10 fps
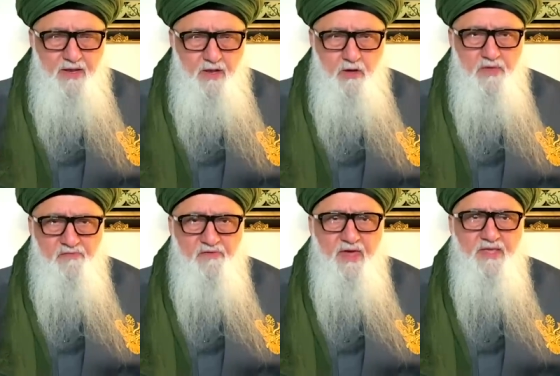that holy
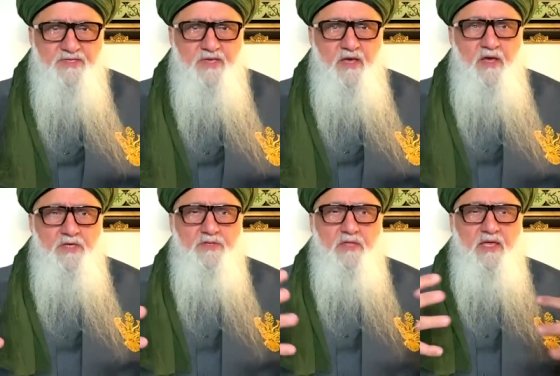face
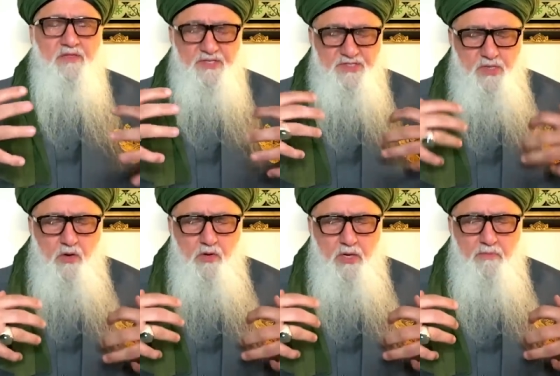so that the
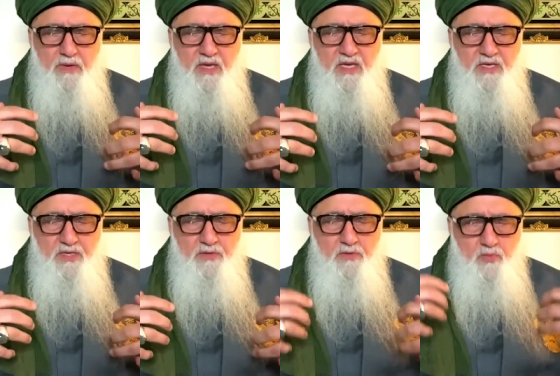soul can begin
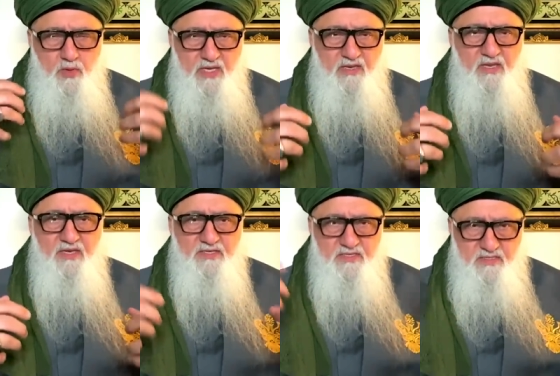to
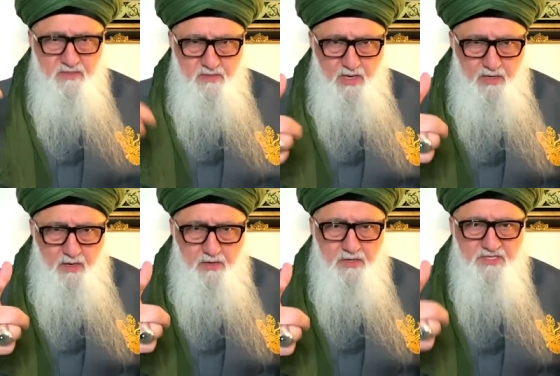witness and
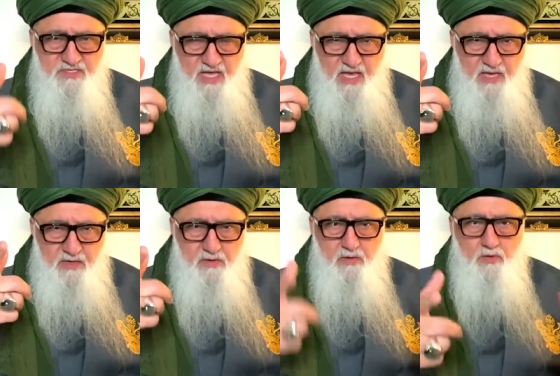
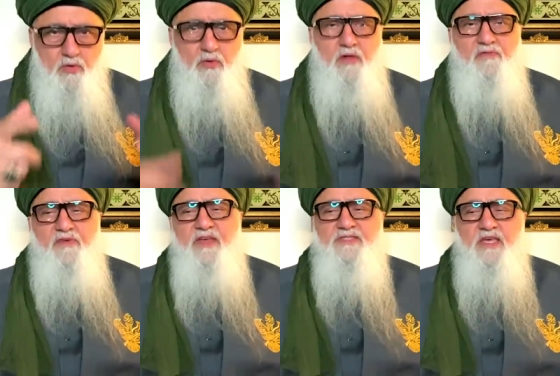understand who
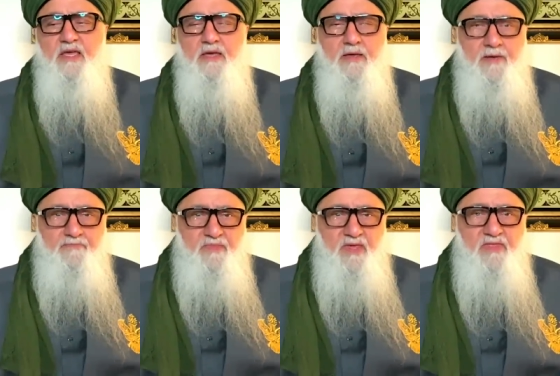they're facing
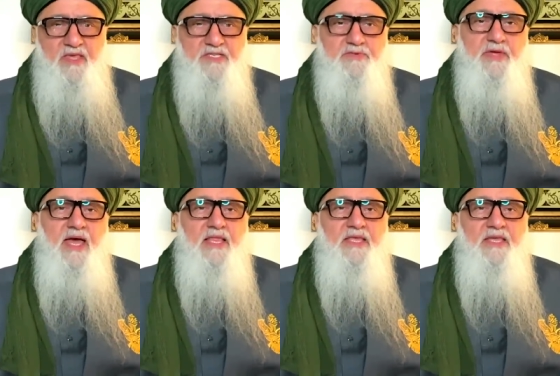in these
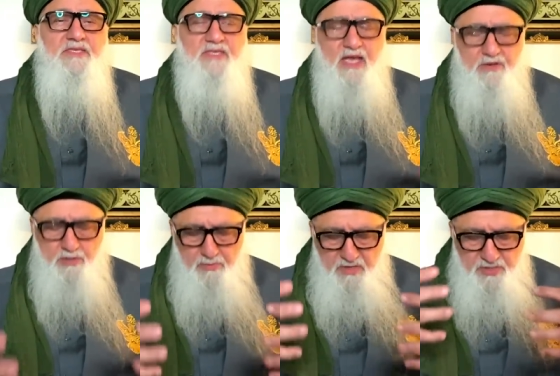realities and how
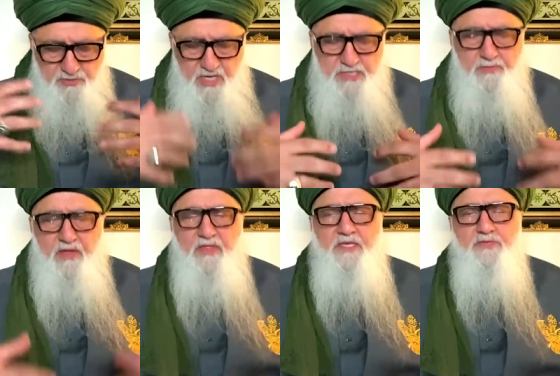to be dressed
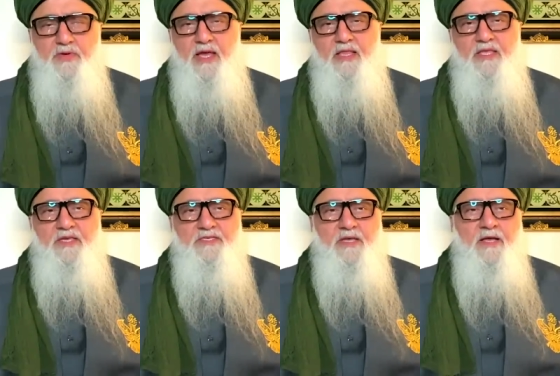by these
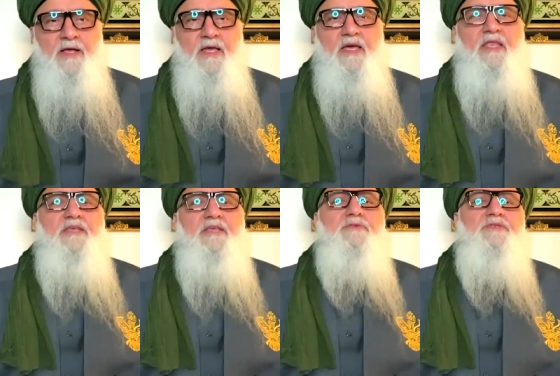realities, and
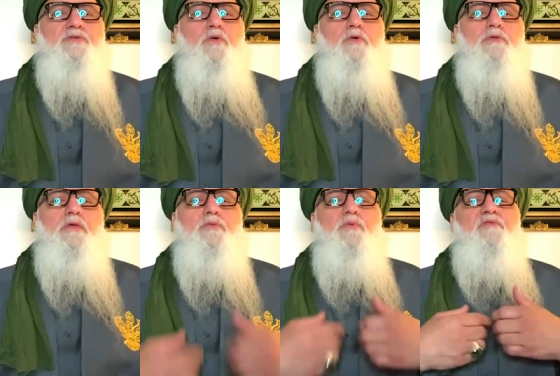as a
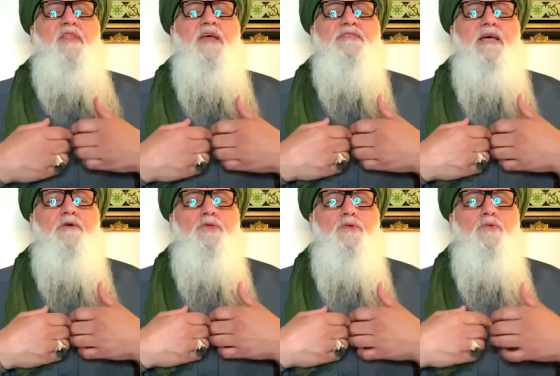result it reflects
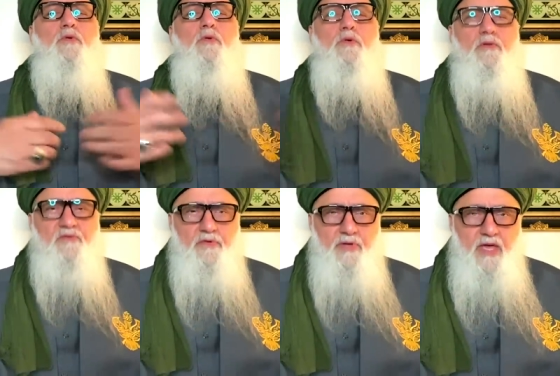out to all
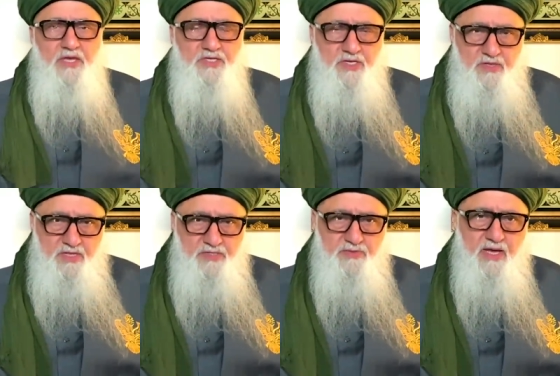of
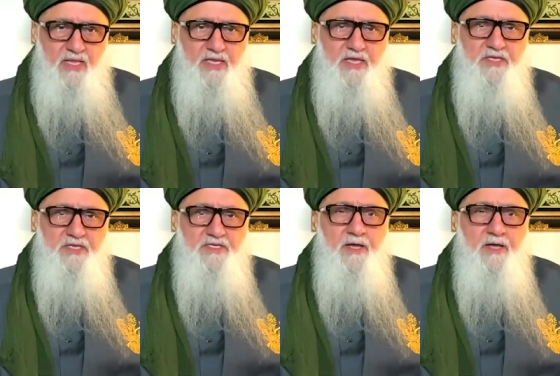creation these
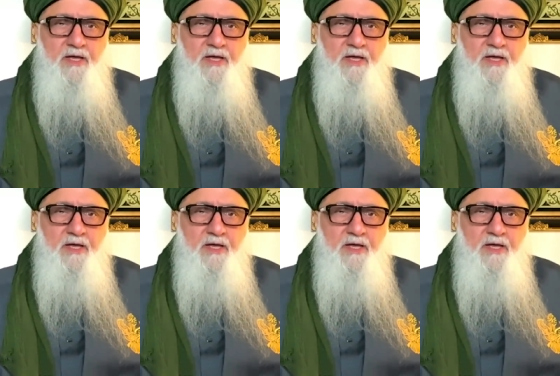realities.